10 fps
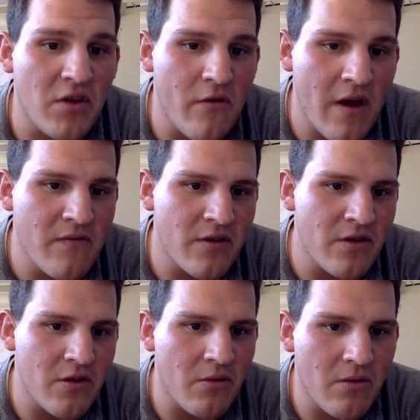your
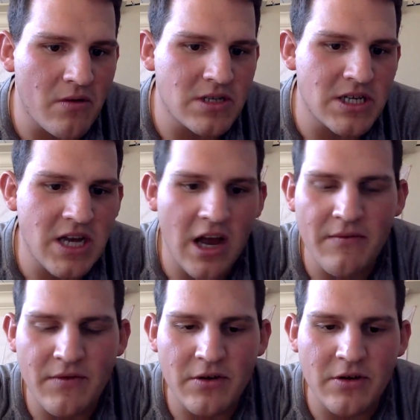revenue to
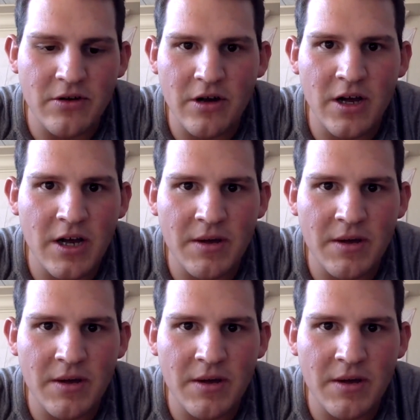cover